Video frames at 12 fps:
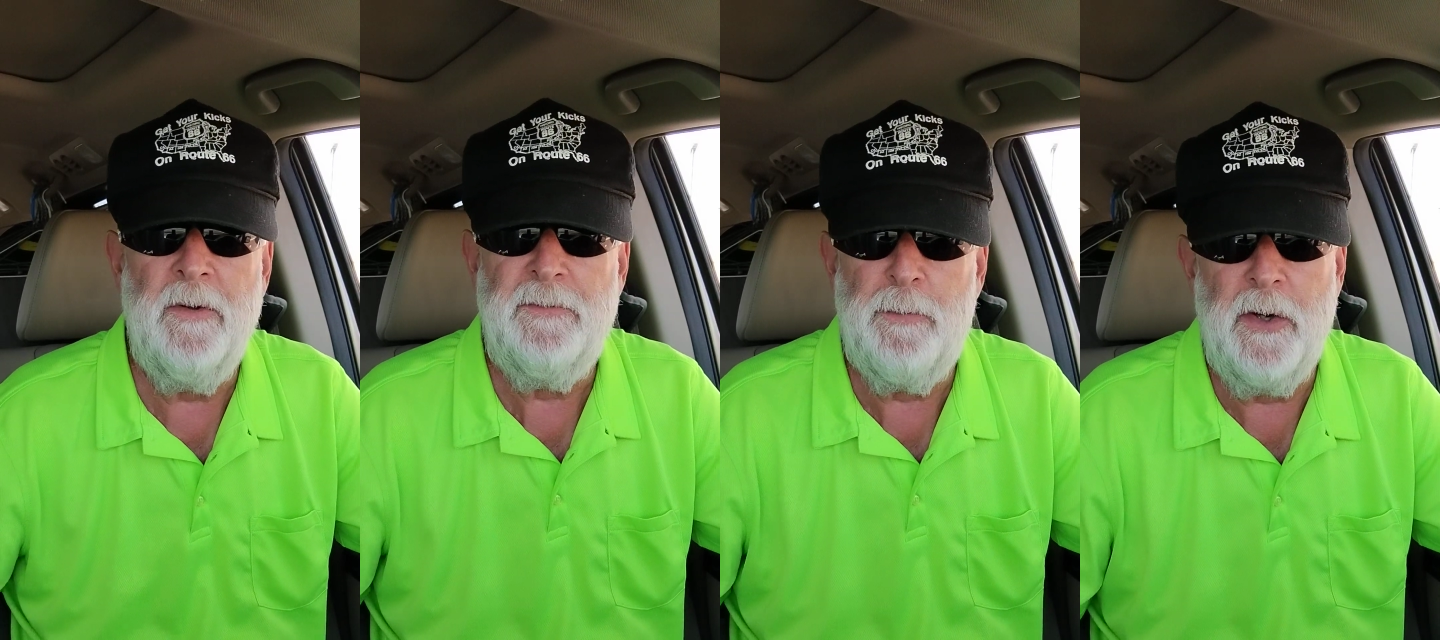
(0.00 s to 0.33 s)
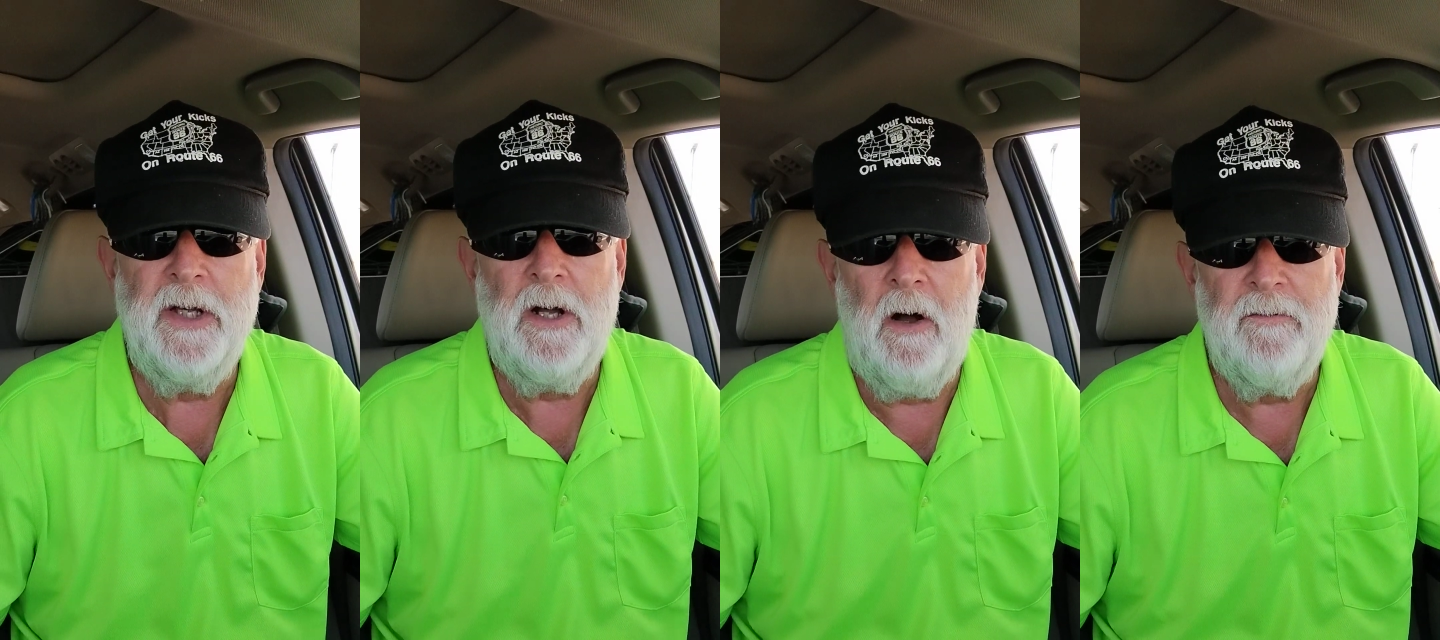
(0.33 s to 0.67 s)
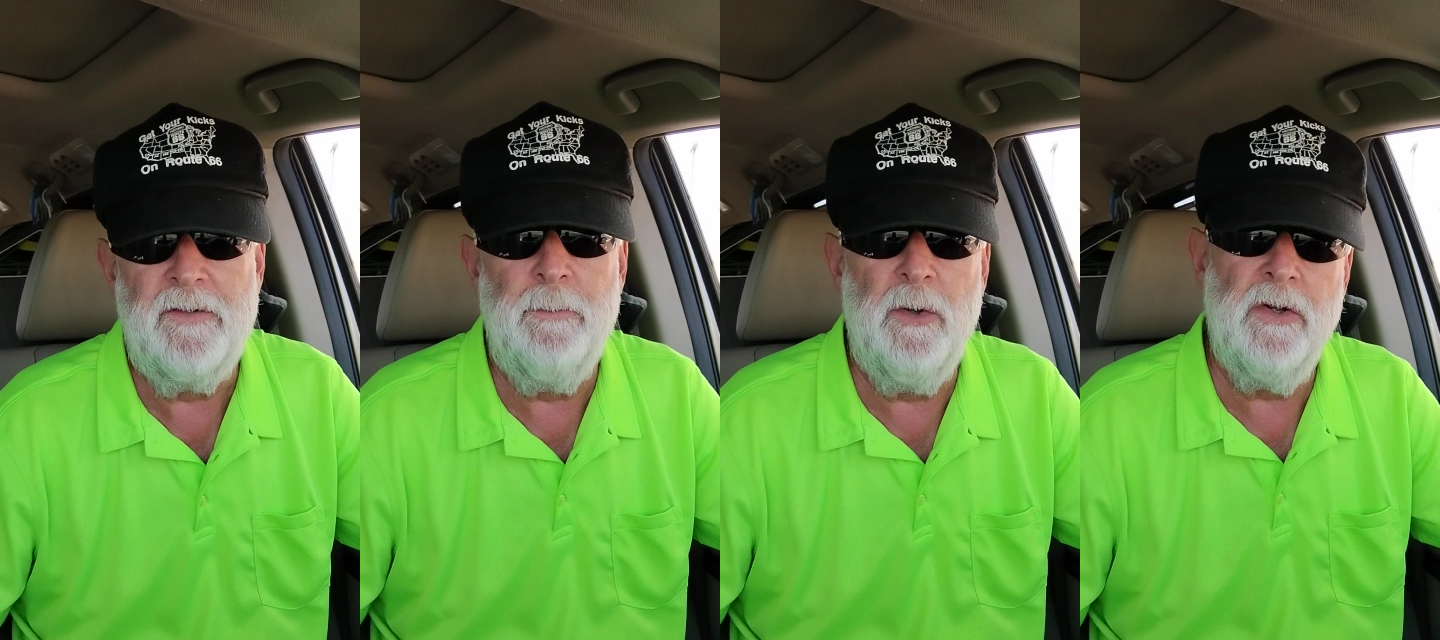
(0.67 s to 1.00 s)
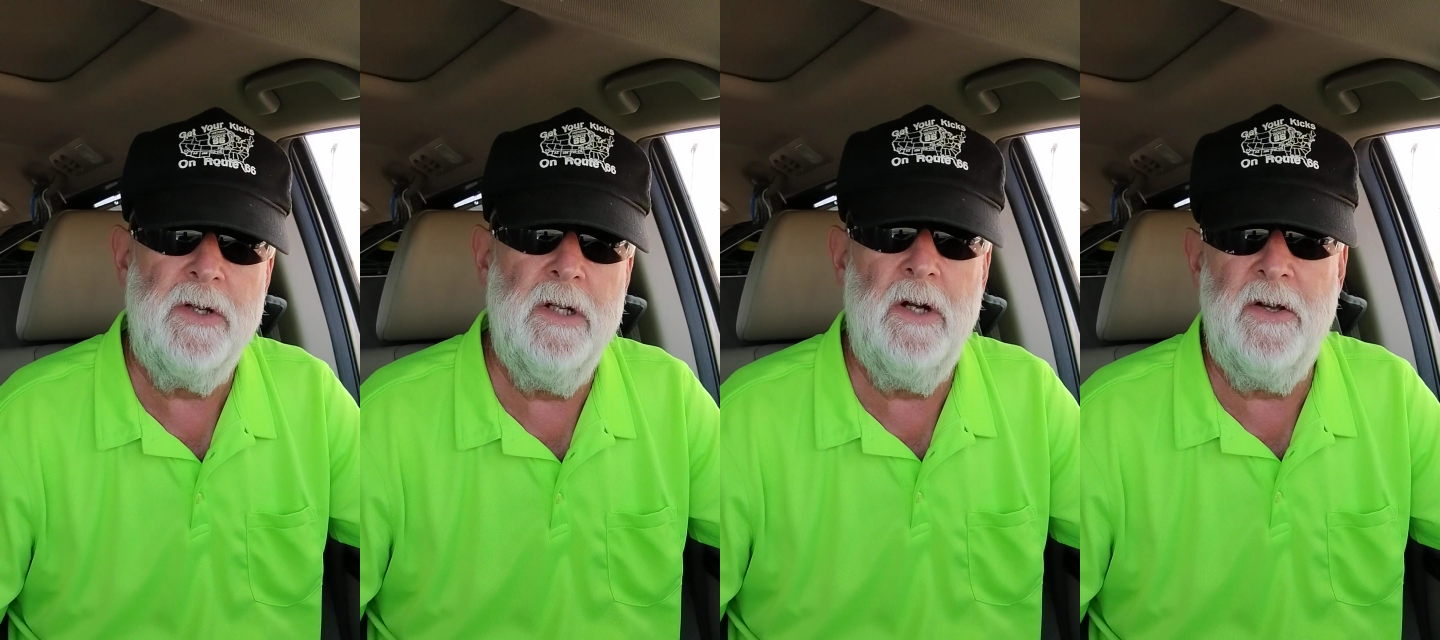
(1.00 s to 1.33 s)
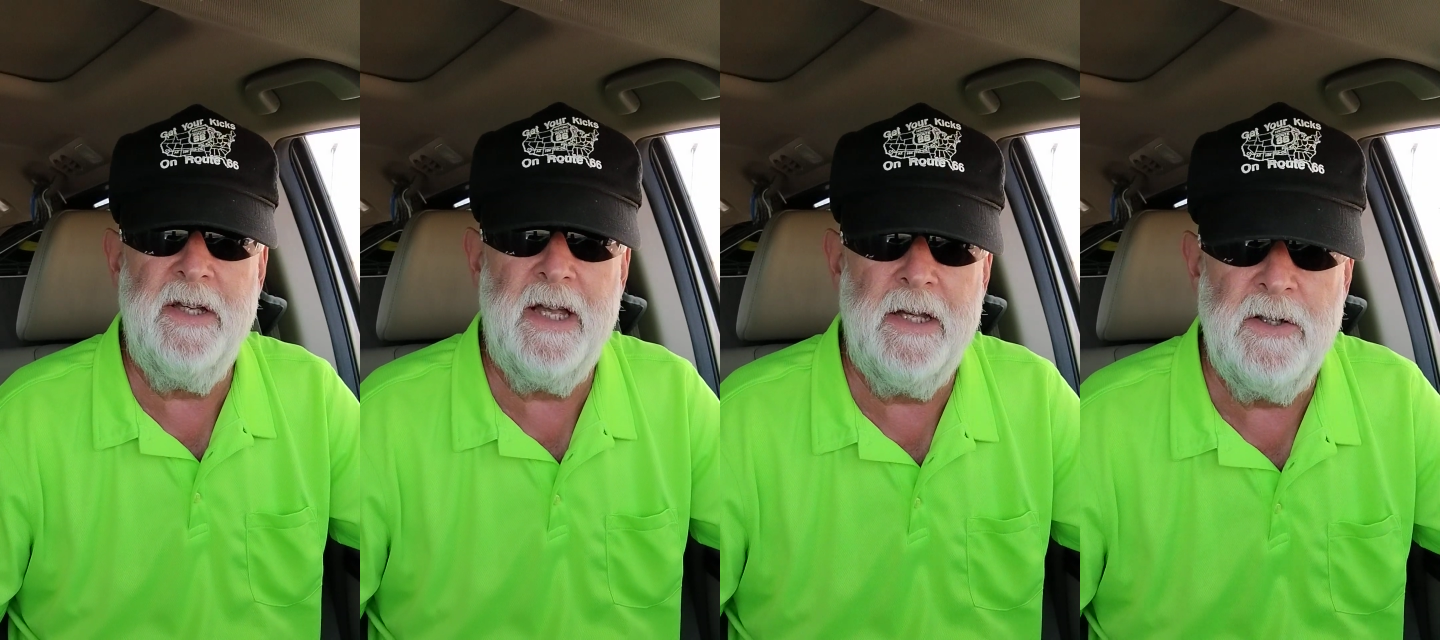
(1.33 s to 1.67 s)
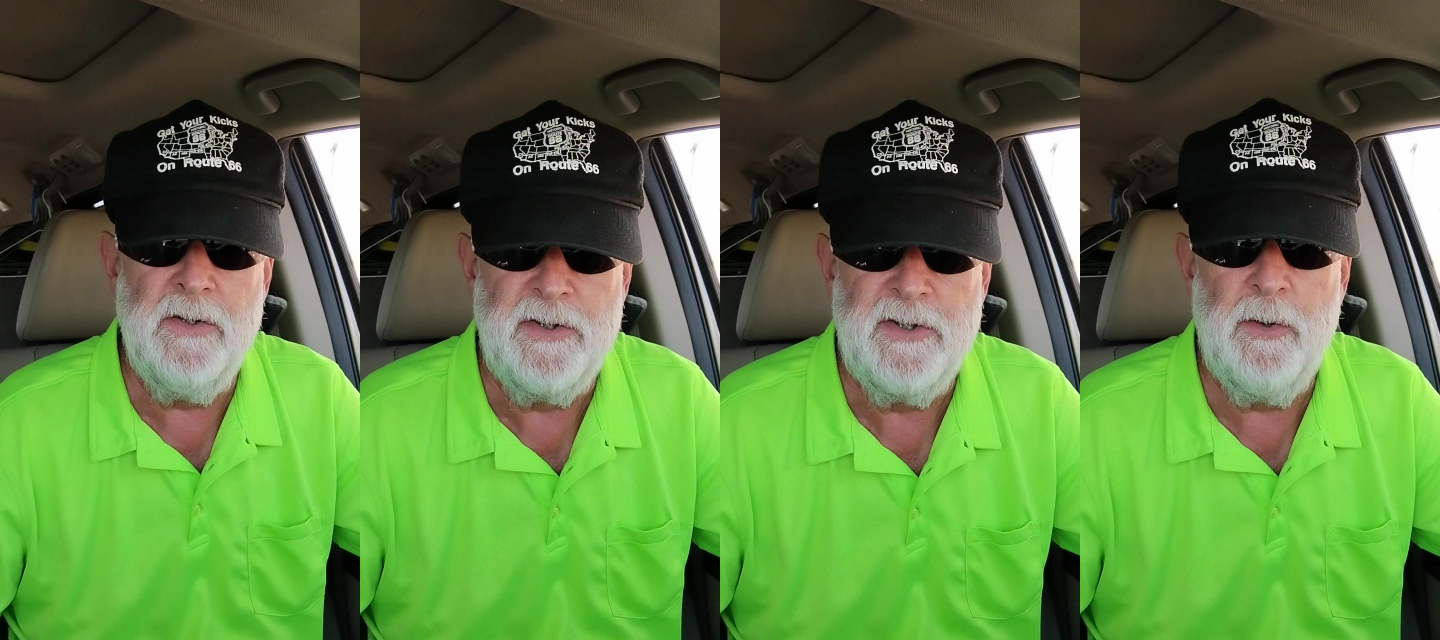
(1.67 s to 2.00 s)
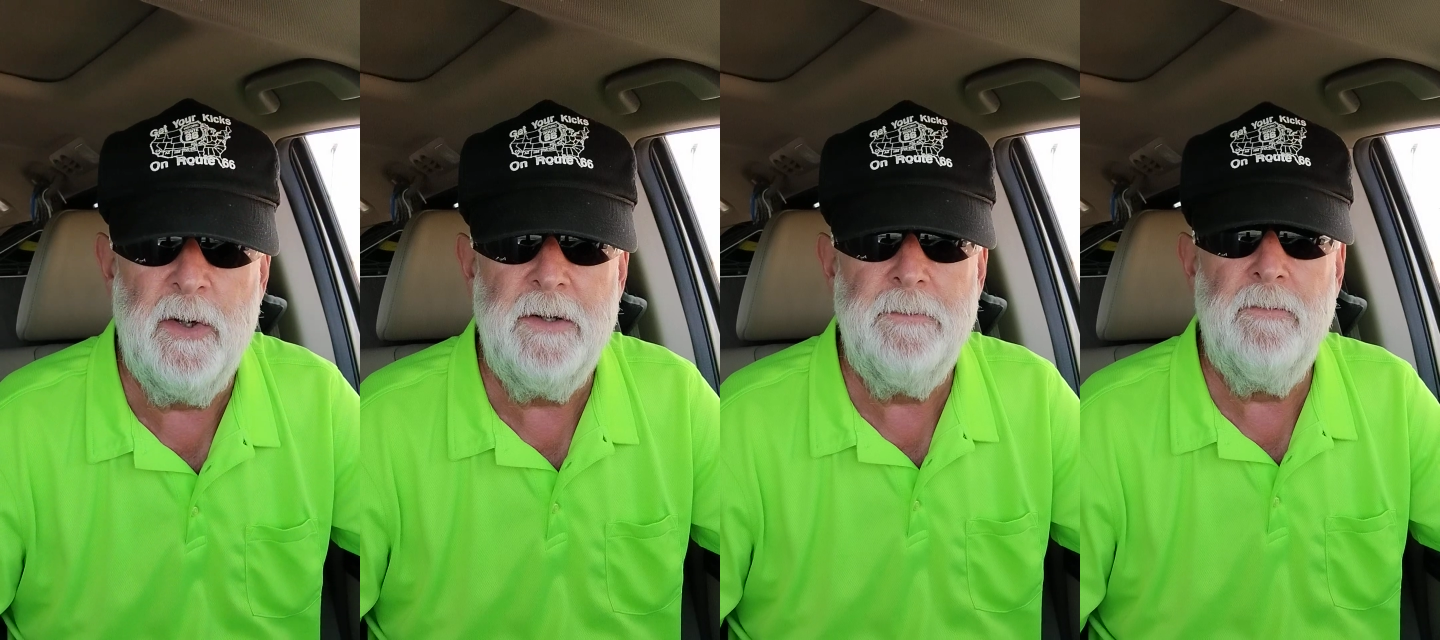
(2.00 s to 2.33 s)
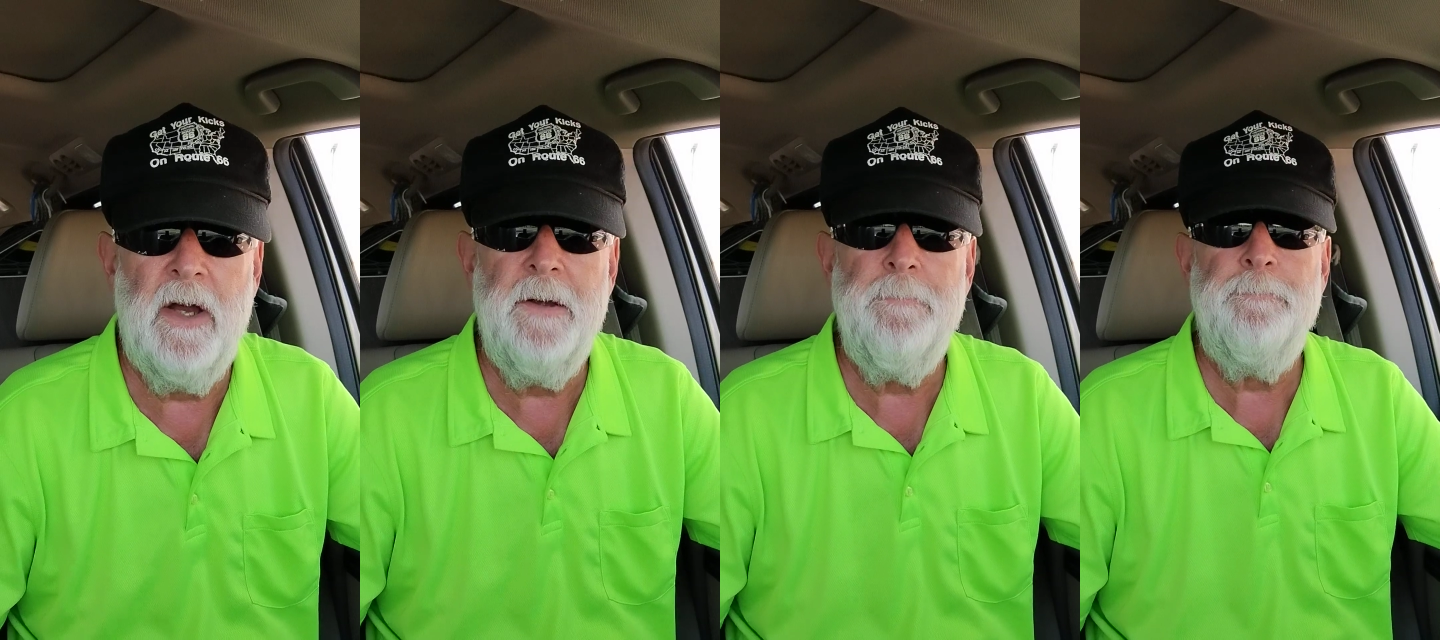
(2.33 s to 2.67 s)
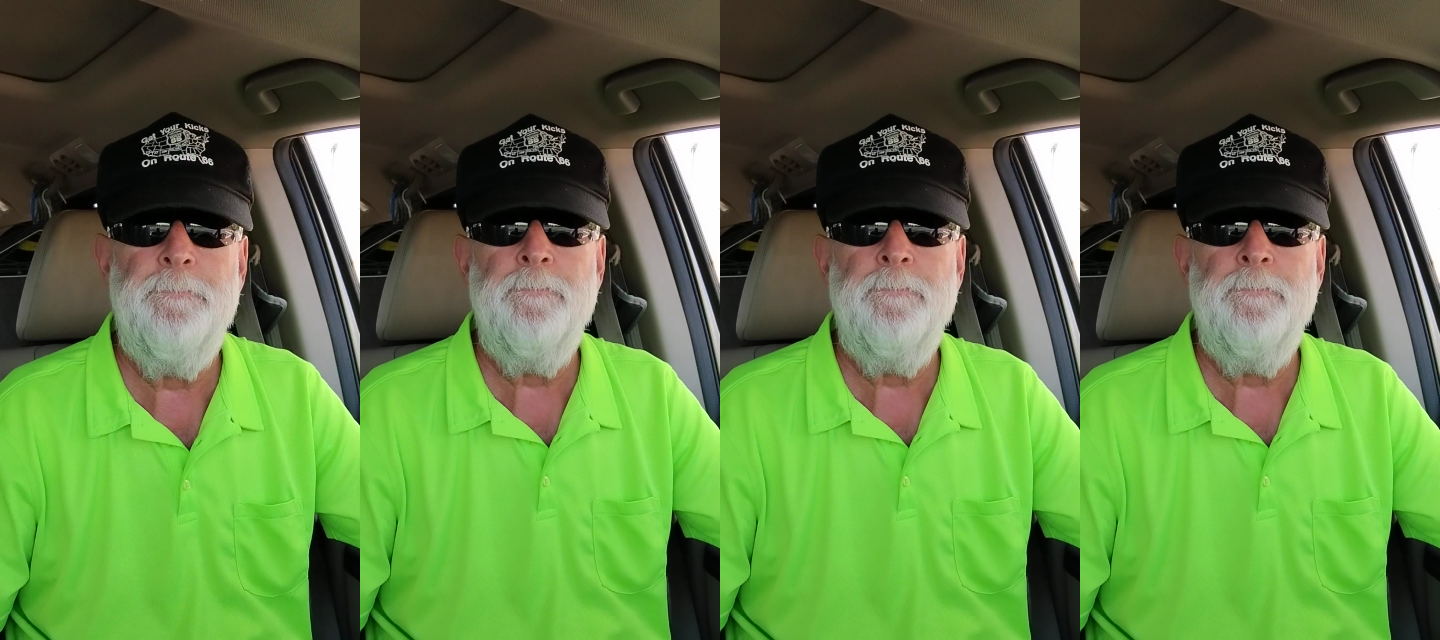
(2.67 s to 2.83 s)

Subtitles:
It's pretty comfortable. You get used to it, right?